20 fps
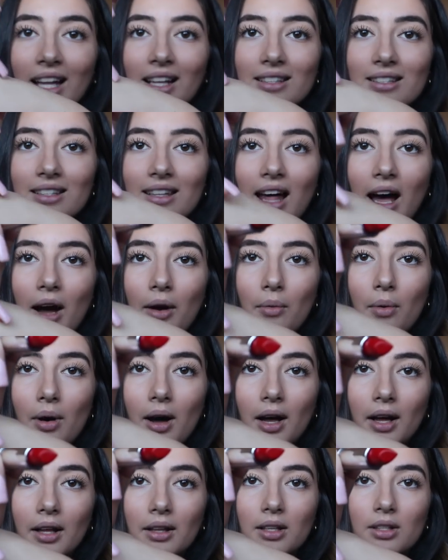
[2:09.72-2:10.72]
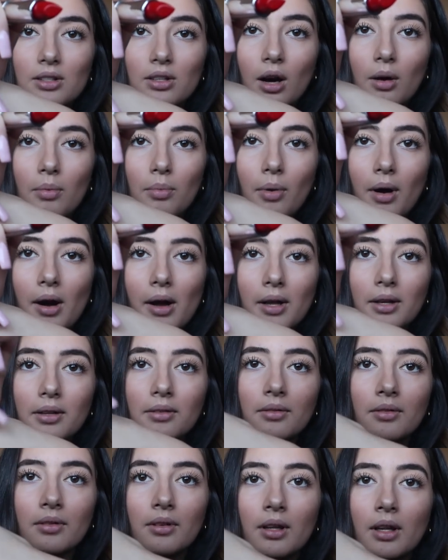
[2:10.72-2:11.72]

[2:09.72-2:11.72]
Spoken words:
That's that one, the top one.